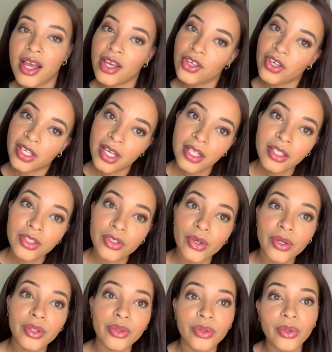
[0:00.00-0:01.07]
your girl is
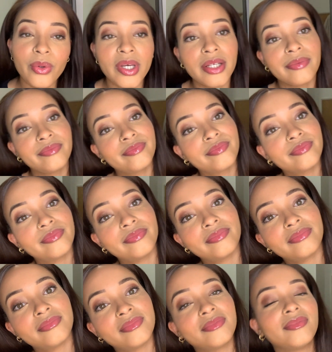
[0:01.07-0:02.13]
going through it.
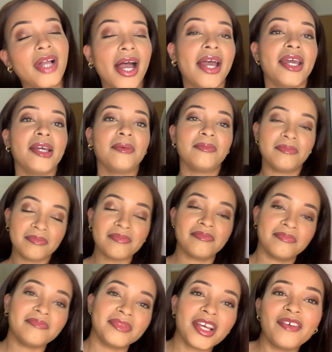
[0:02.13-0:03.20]

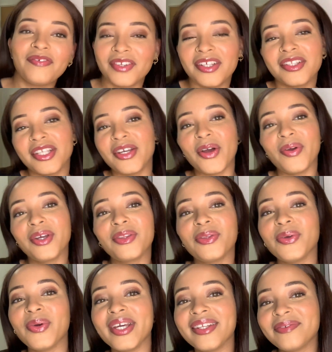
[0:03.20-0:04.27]
I'm definitely going
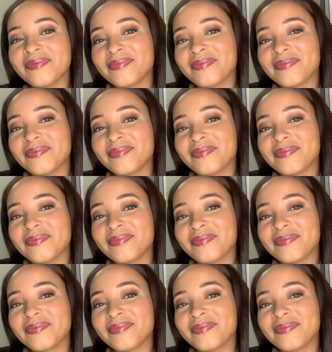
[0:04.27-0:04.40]
through it.